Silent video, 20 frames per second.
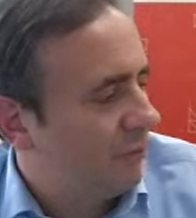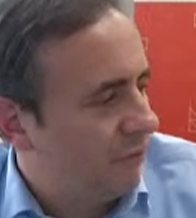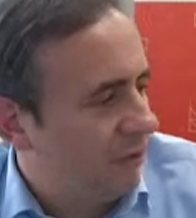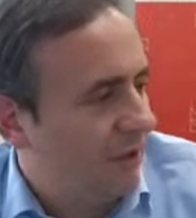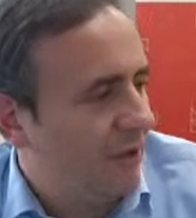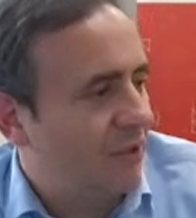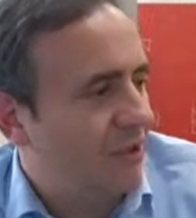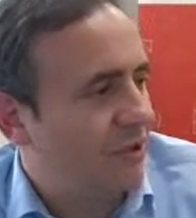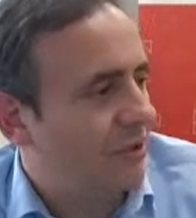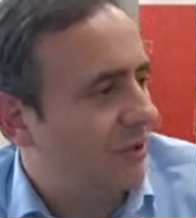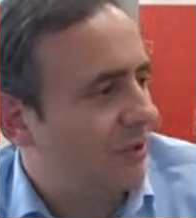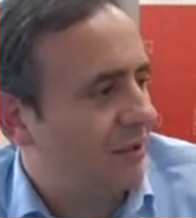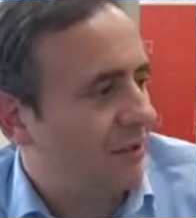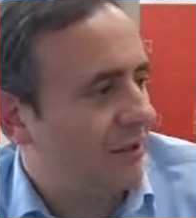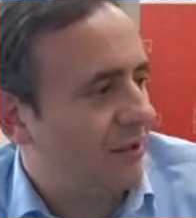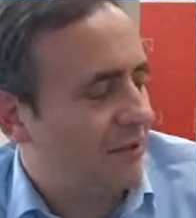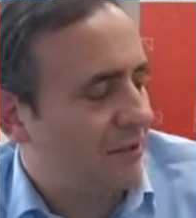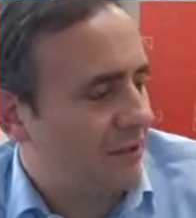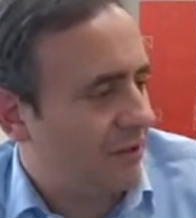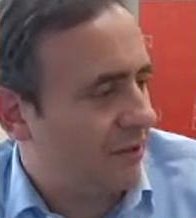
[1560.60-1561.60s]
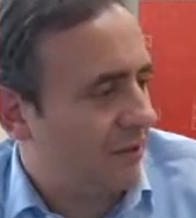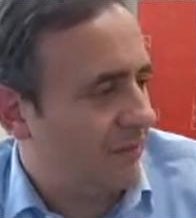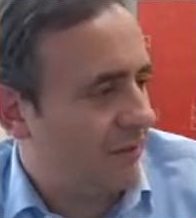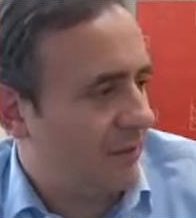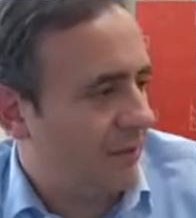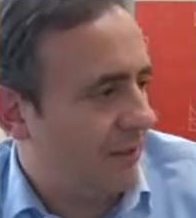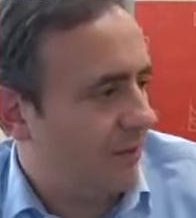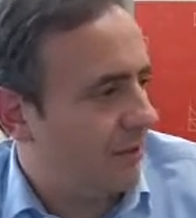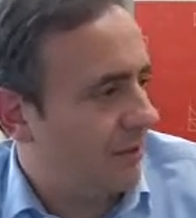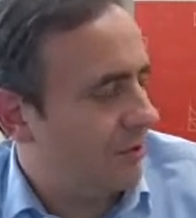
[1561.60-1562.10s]
realistically, this is going to be
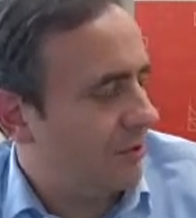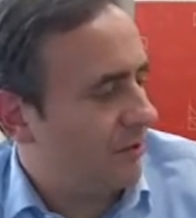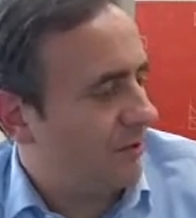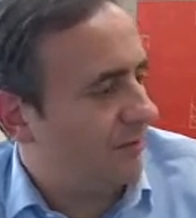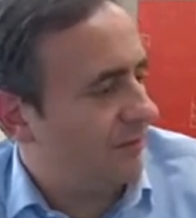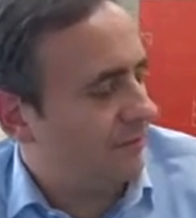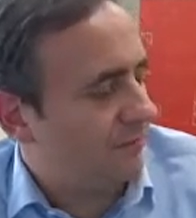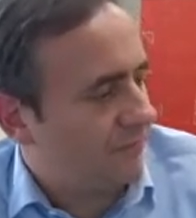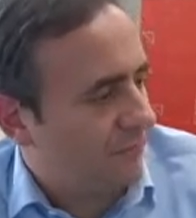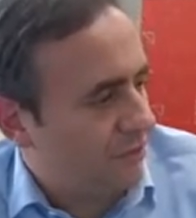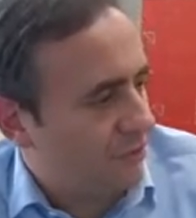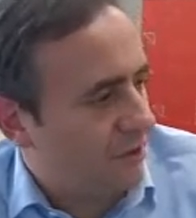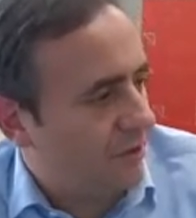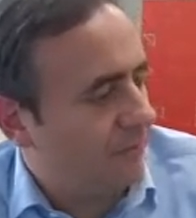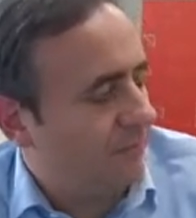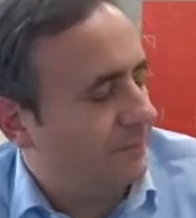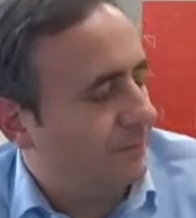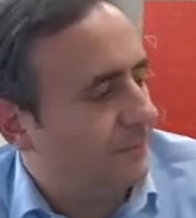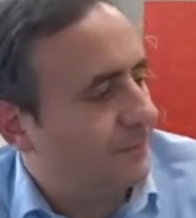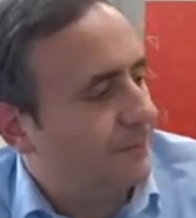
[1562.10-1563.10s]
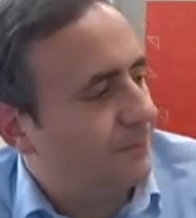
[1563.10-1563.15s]
KYC'd. So